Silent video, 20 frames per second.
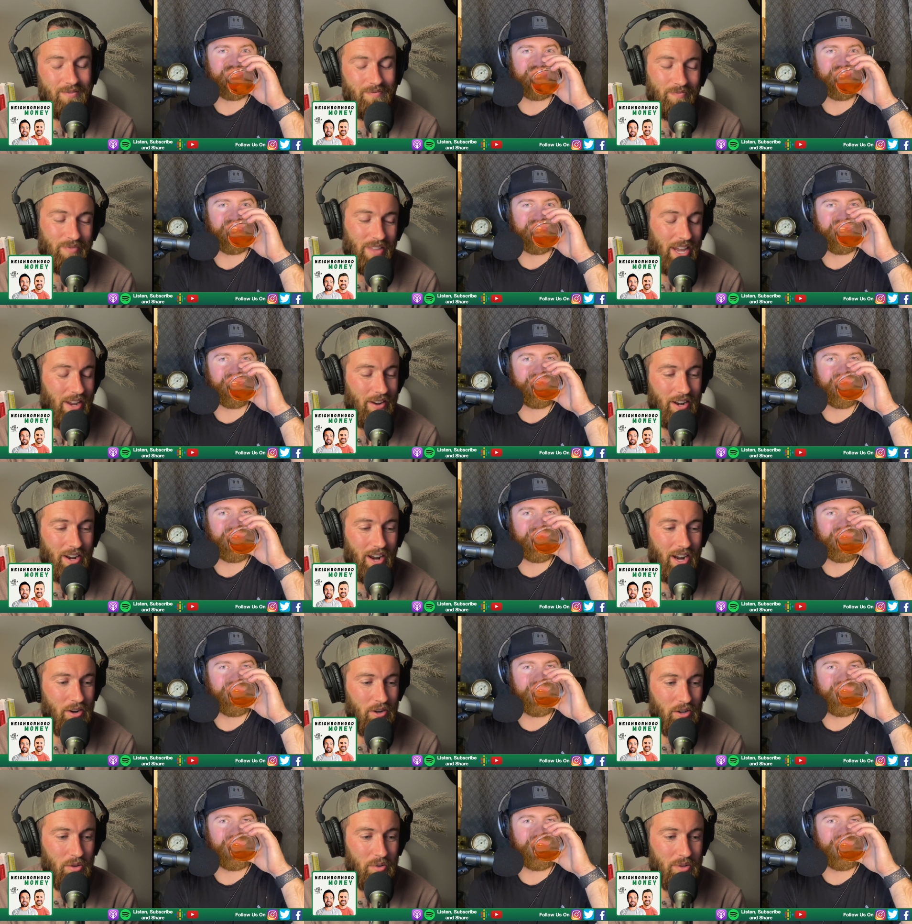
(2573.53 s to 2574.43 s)
Speaker 1: I I don't
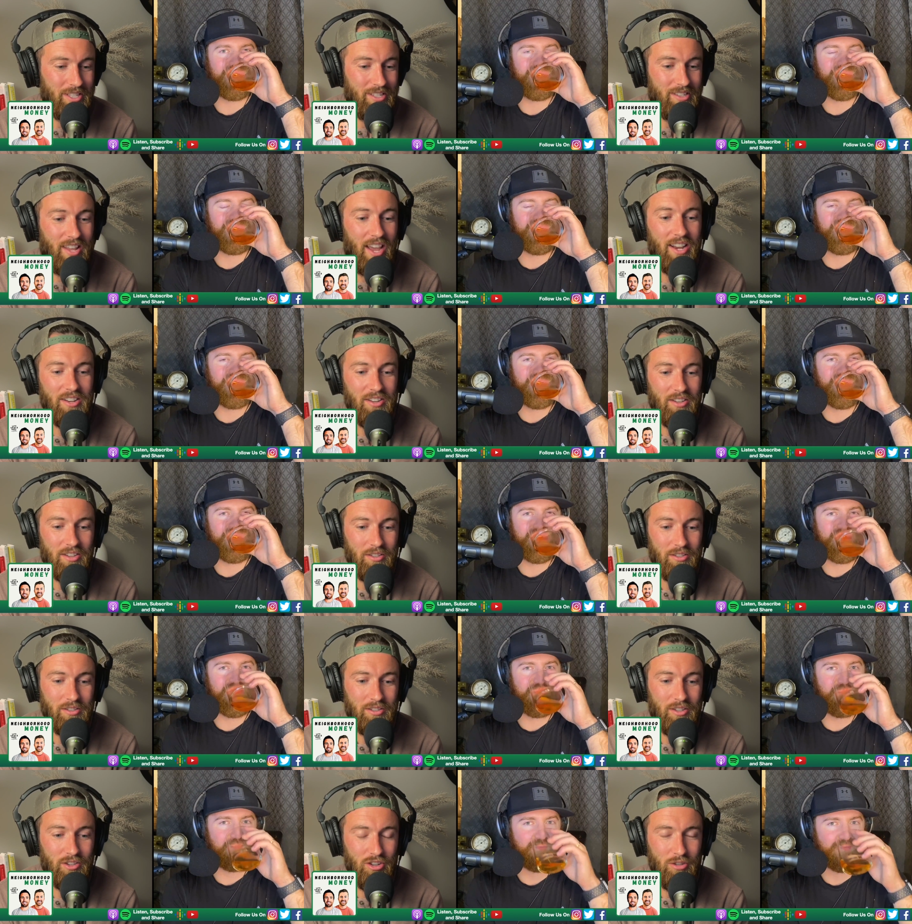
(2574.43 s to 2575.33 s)
know what the technical
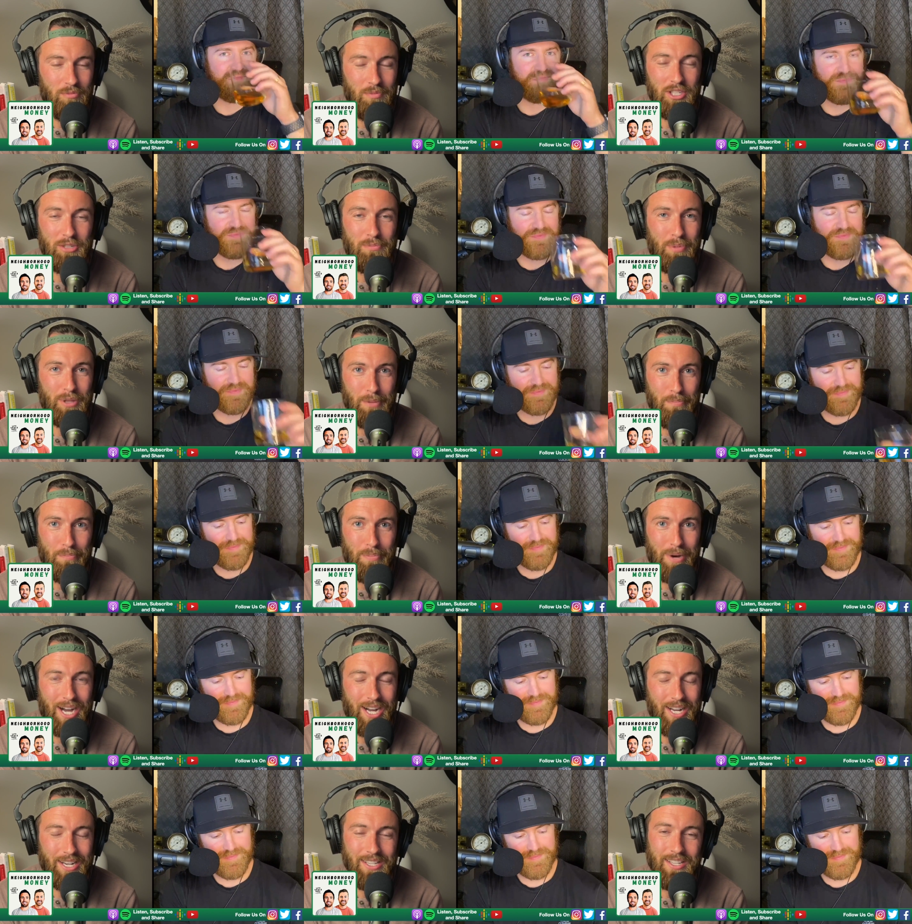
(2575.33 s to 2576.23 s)
term is, but the
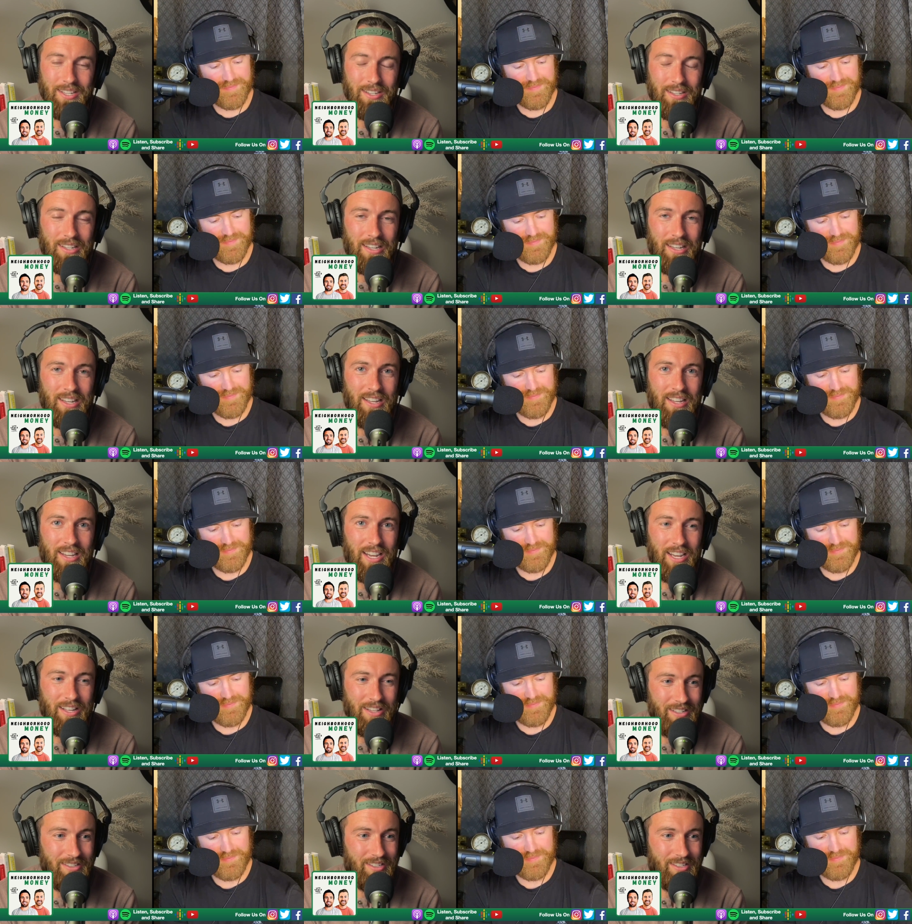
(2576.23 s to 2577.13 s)
body, and then
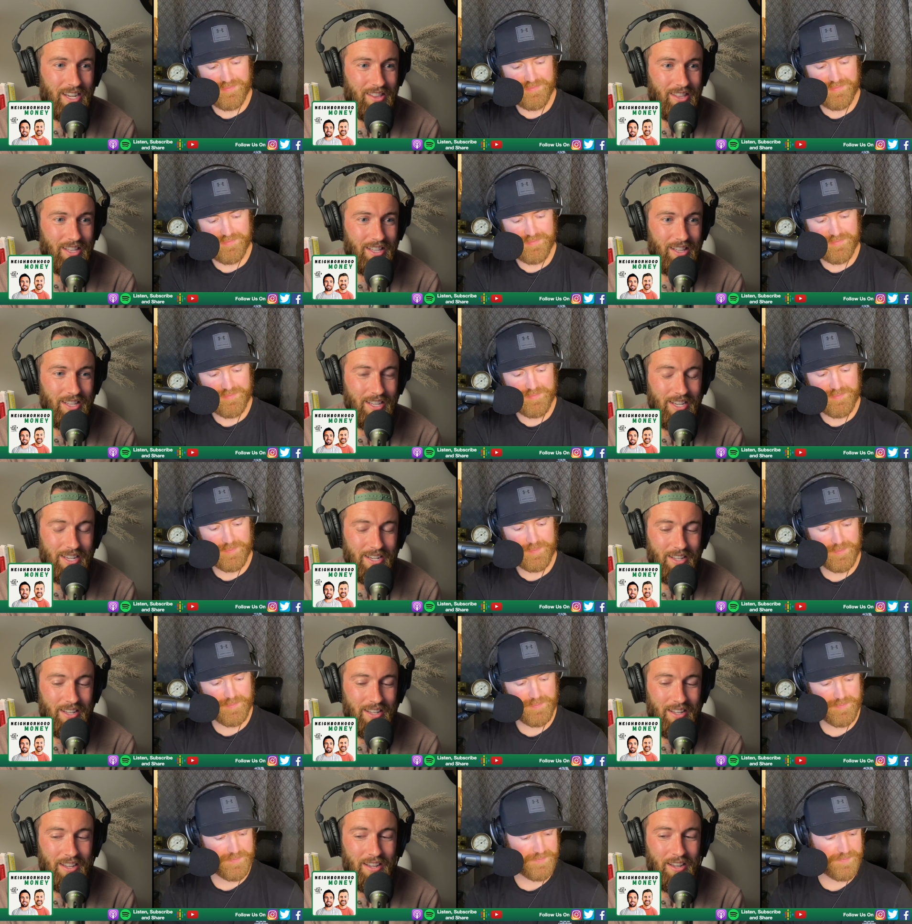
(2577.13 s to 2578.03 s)
it's got the lid.
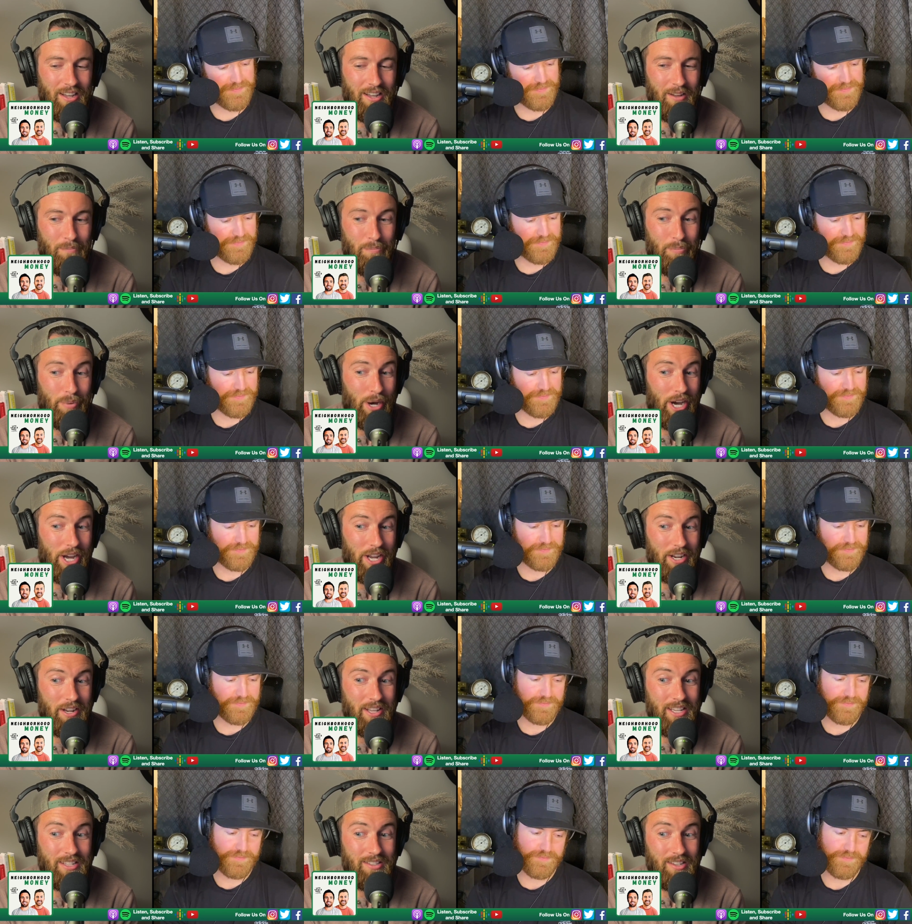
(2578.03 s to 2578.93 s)
But
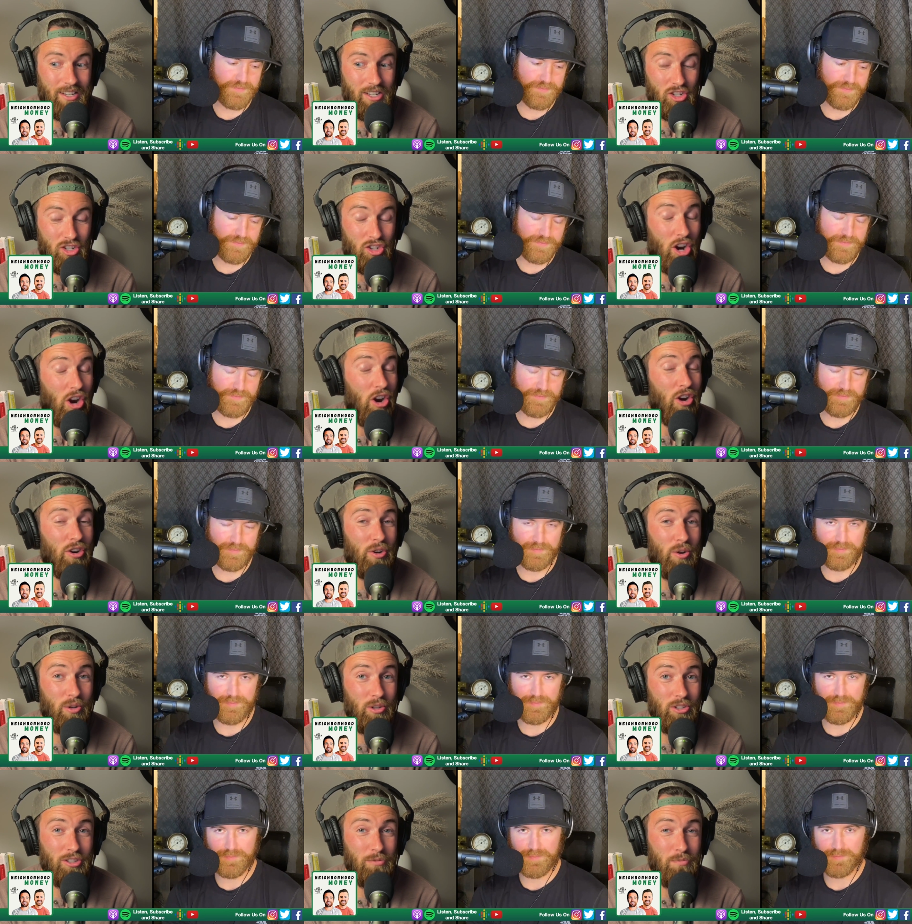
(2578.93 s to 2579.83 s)
it's a charcoal
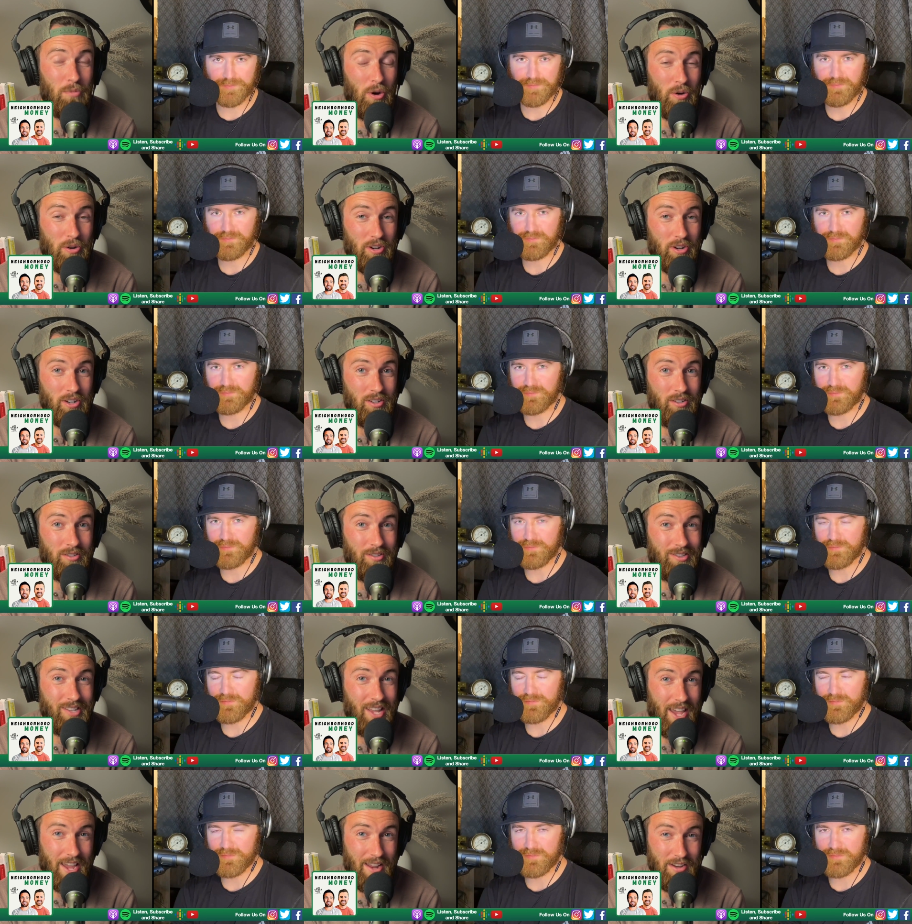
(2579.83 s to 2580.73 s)
smoker,
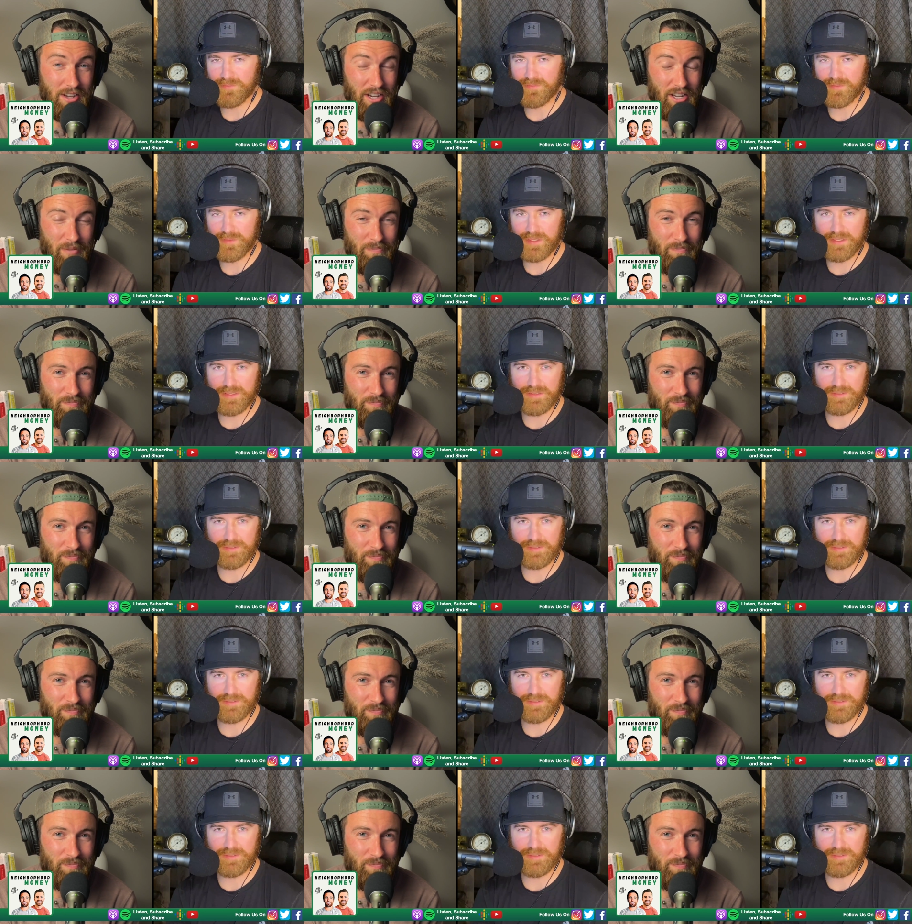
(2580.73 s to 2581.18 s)
stand up,